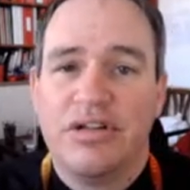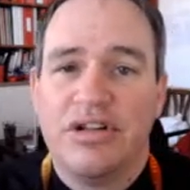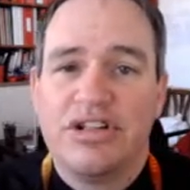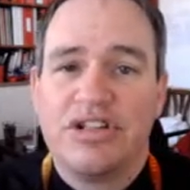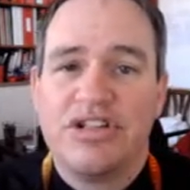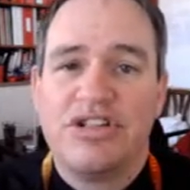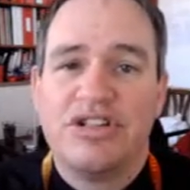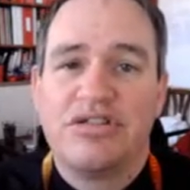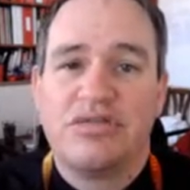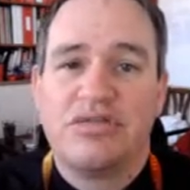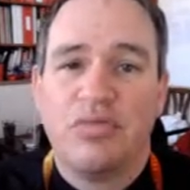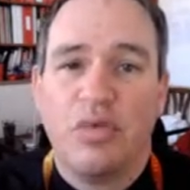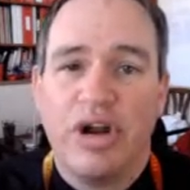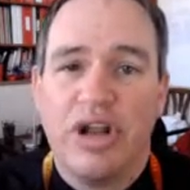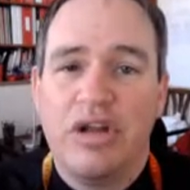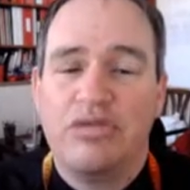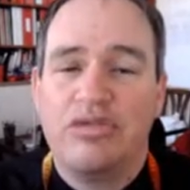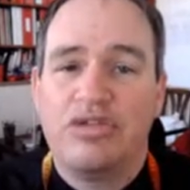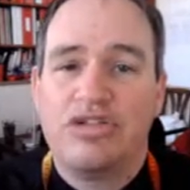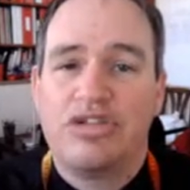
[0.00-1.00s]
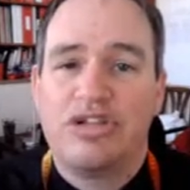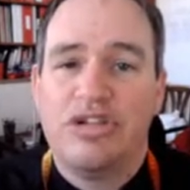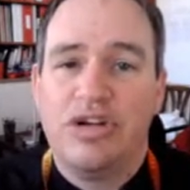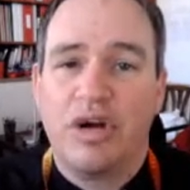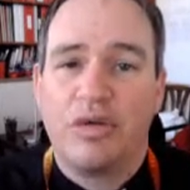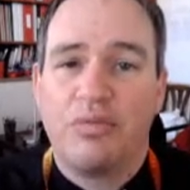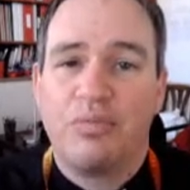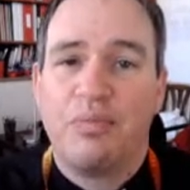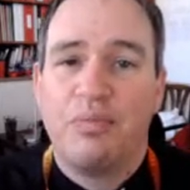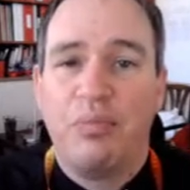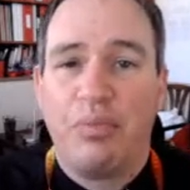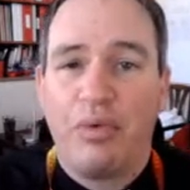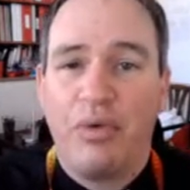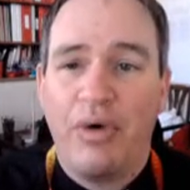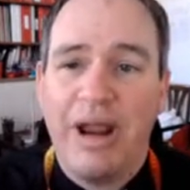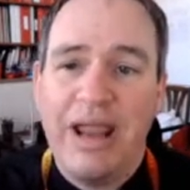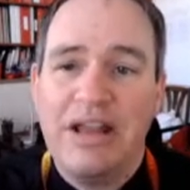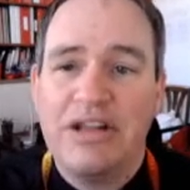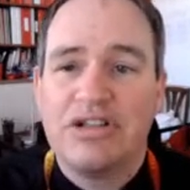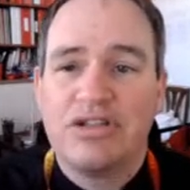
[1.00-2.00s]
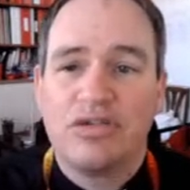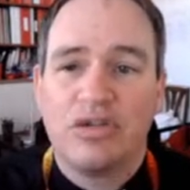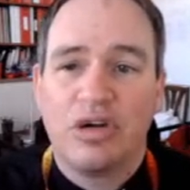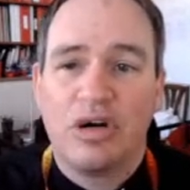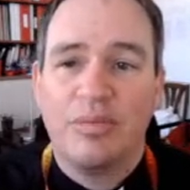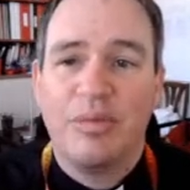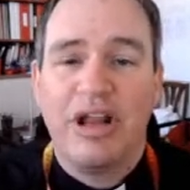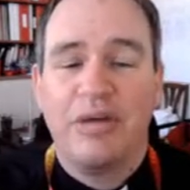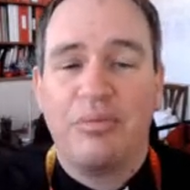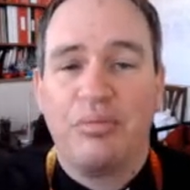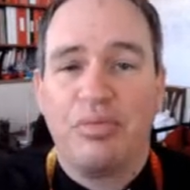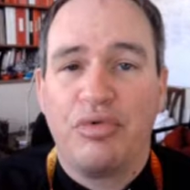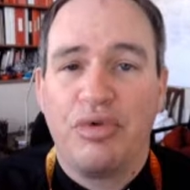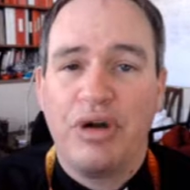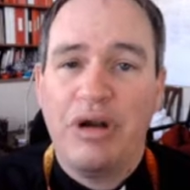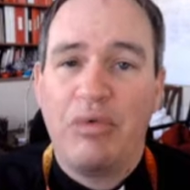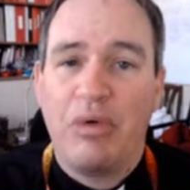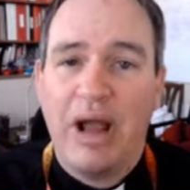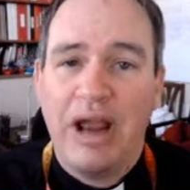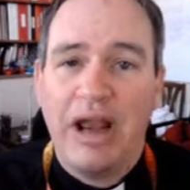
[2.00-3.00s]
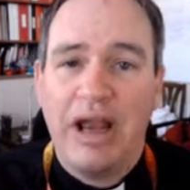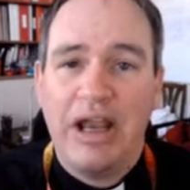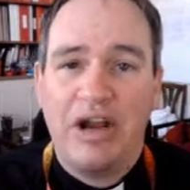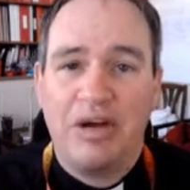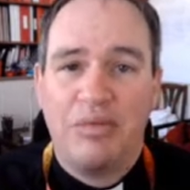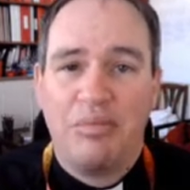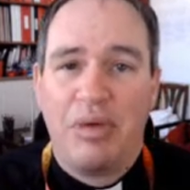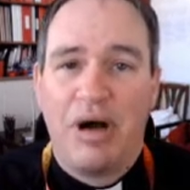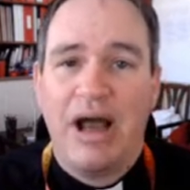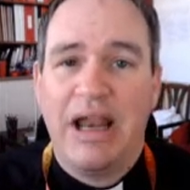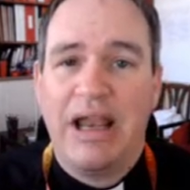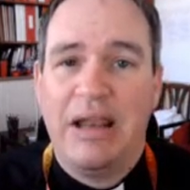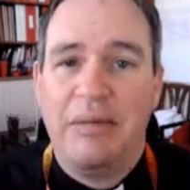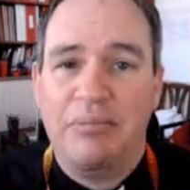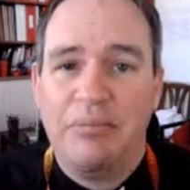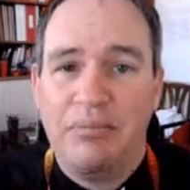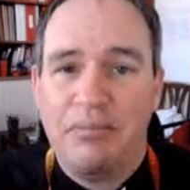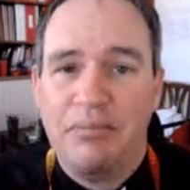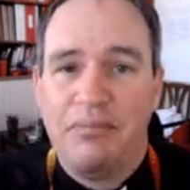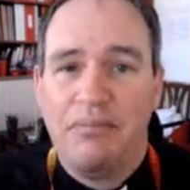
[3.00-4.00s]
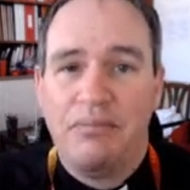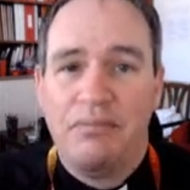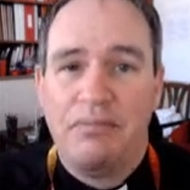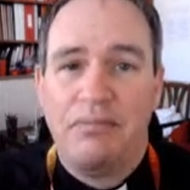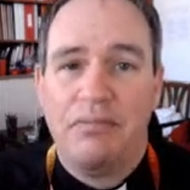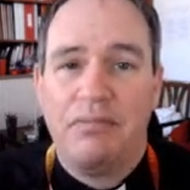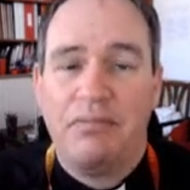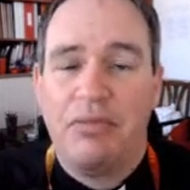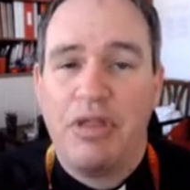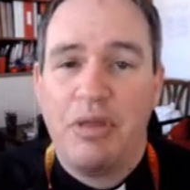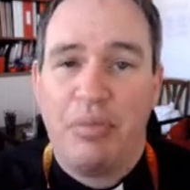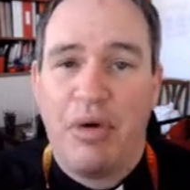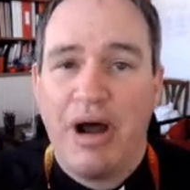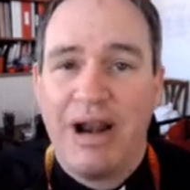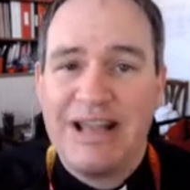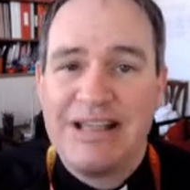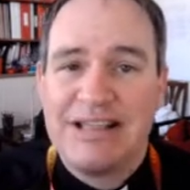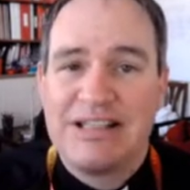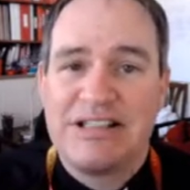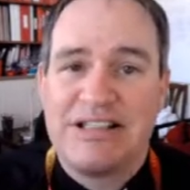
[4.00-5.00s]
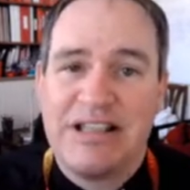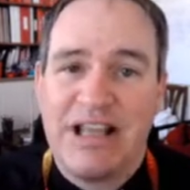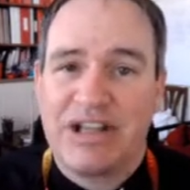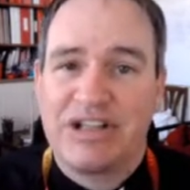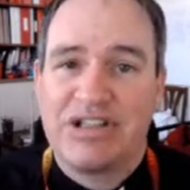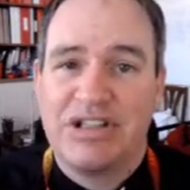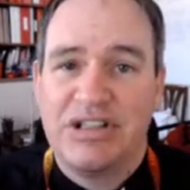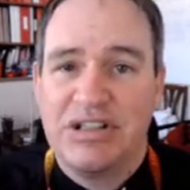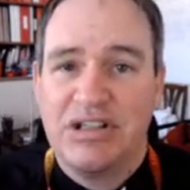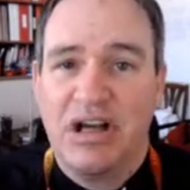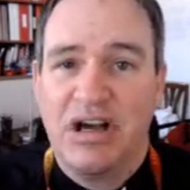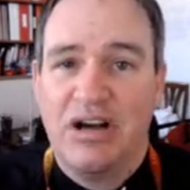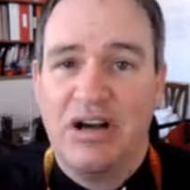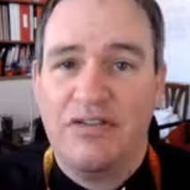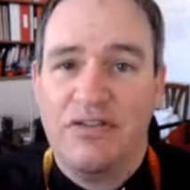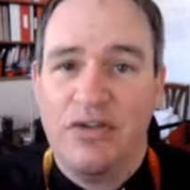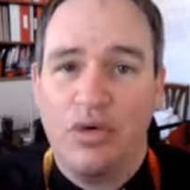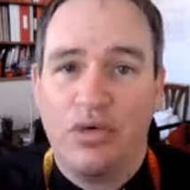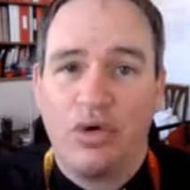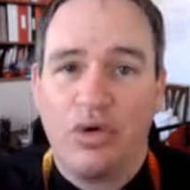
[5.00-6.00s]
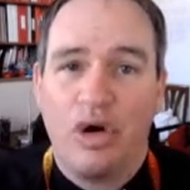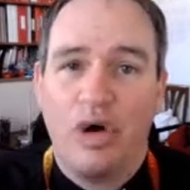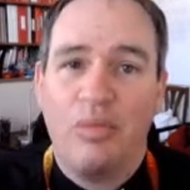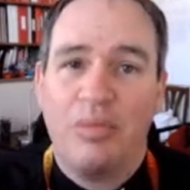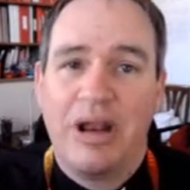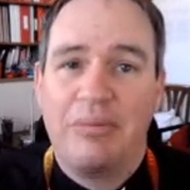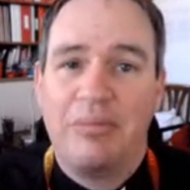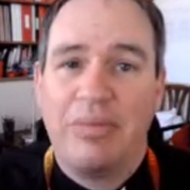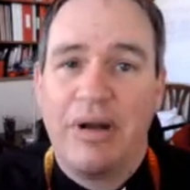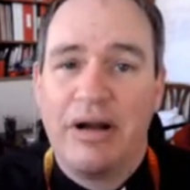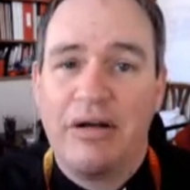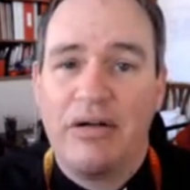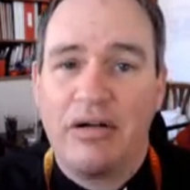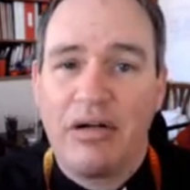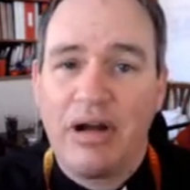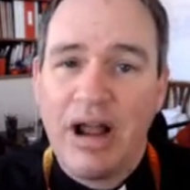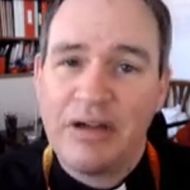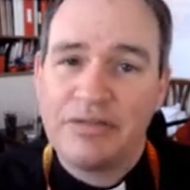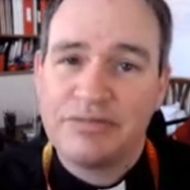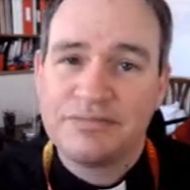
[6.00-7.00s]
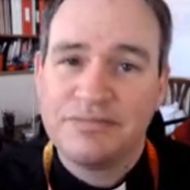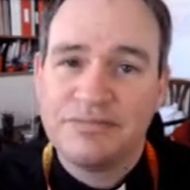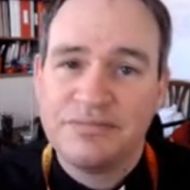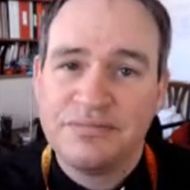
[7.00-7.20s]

This is where you're brainstorming and pre-writing the body section of your opening paragraph.